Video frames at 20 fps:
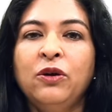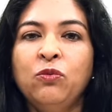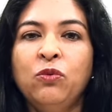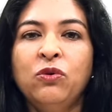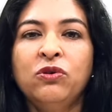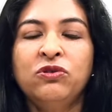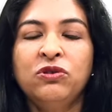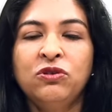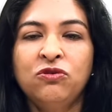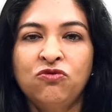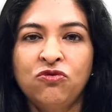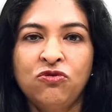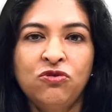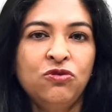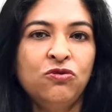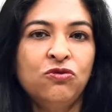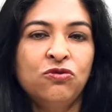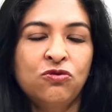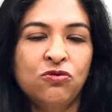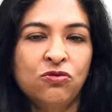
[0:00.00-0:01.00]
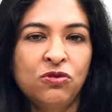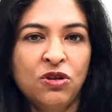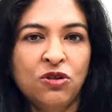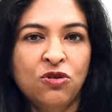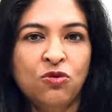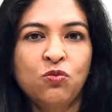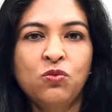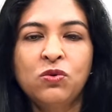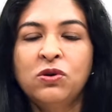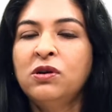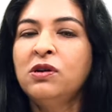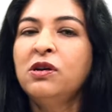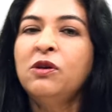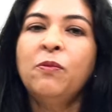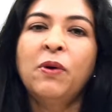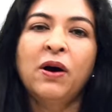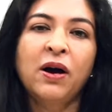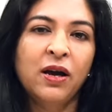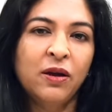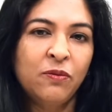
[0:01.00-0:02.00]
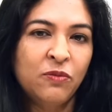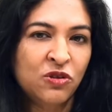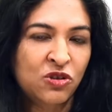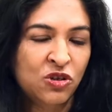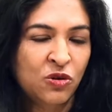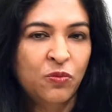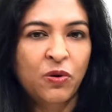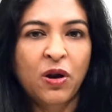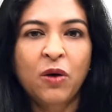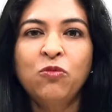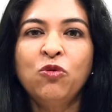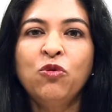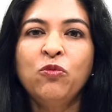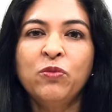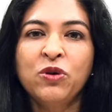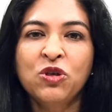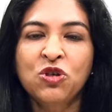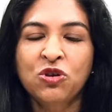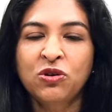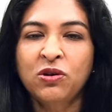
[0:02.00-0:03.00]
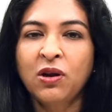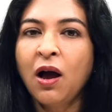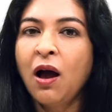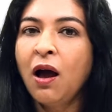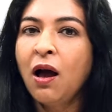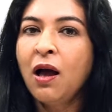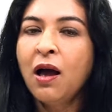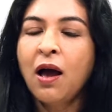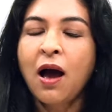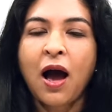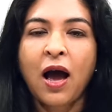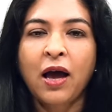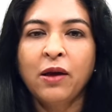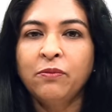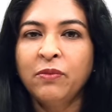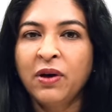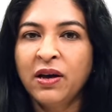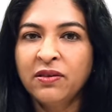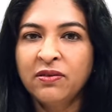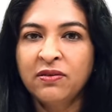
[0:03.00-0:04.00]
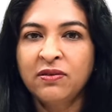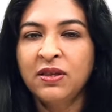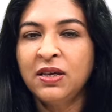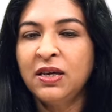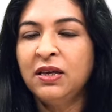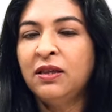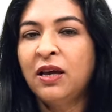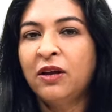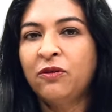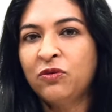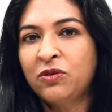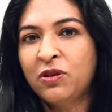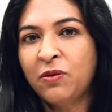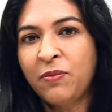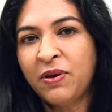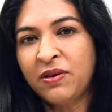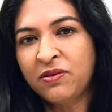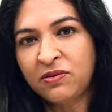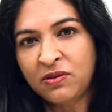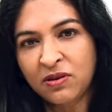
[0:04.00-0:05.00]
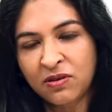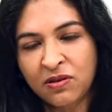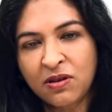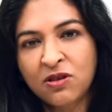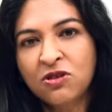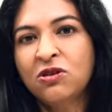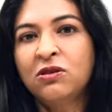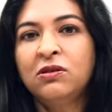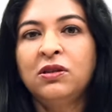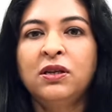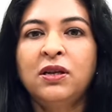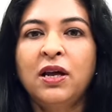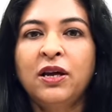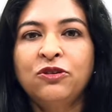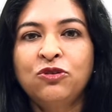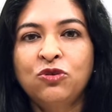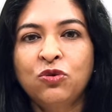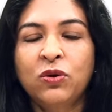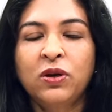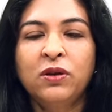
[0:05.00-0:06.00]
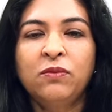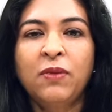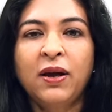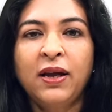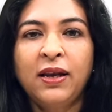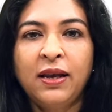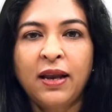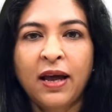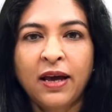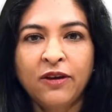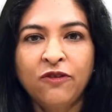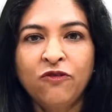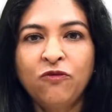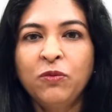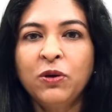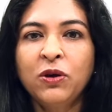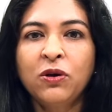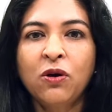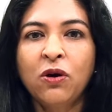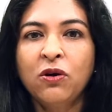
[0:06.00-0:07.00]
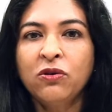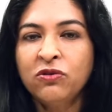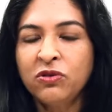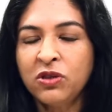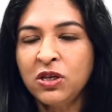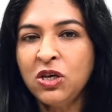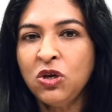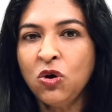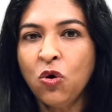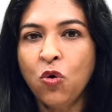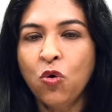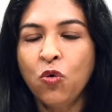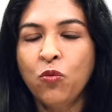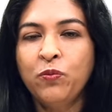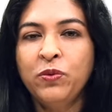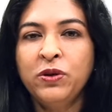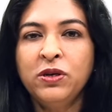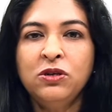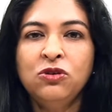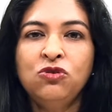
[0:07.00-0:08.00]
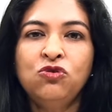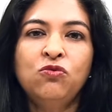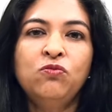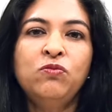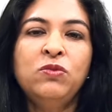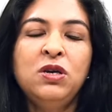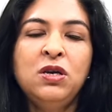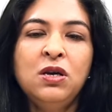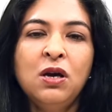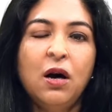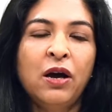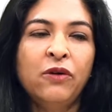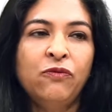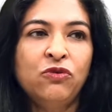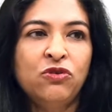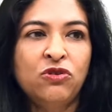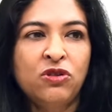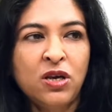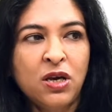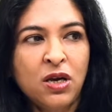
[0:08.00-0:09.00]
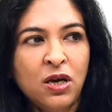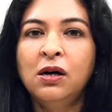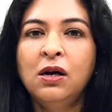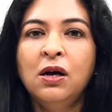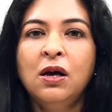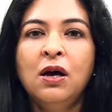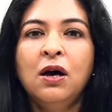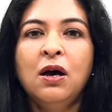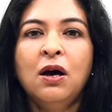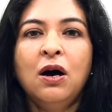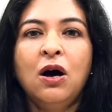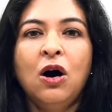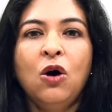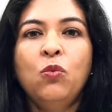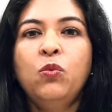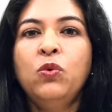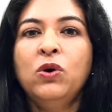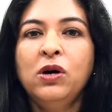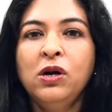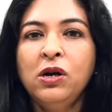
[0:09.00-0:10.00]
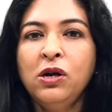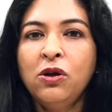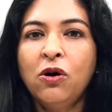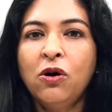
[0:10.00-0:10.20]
was introduced to this world by Mr. Prabhu Mishra. I must say that was the best decision that I took in my life, because he opened to me, I would say, a world